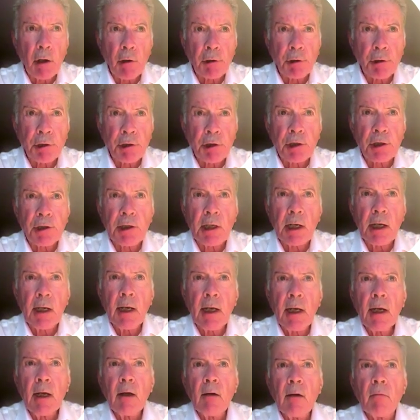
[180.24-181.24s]
causes,
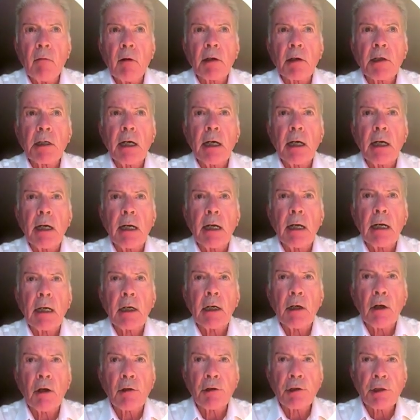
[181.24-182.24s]
which are
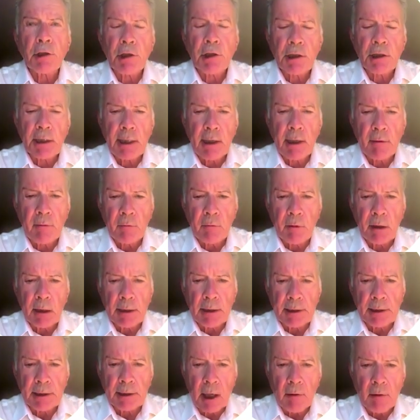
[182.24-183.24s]
causes that
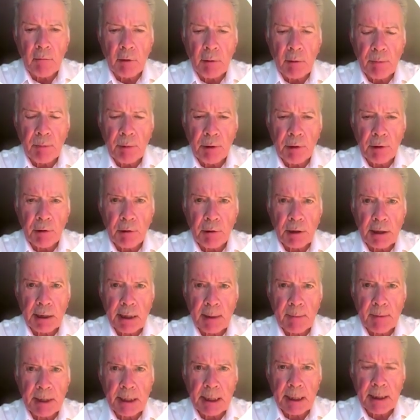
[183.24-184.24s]
will not reproduce
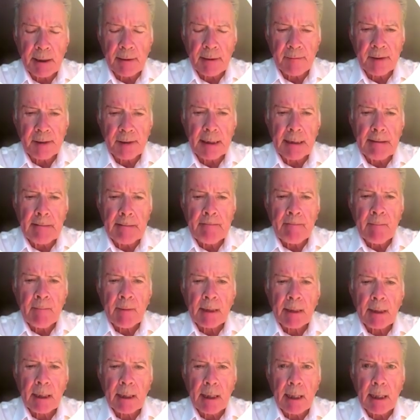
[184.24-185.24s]
themselves
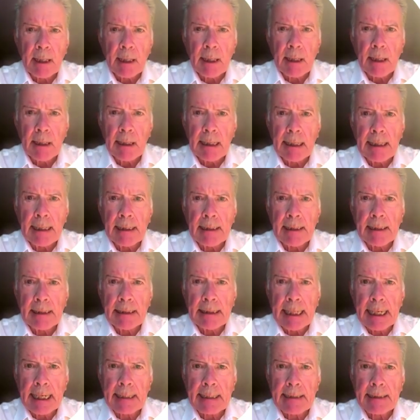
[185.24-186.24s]
in the
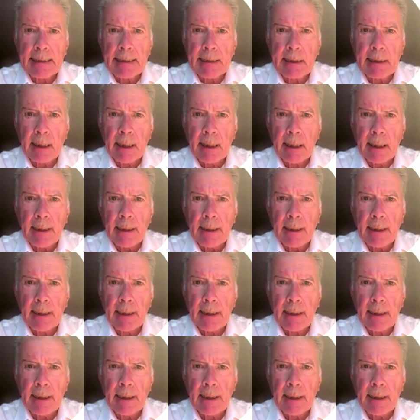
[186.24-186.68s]
next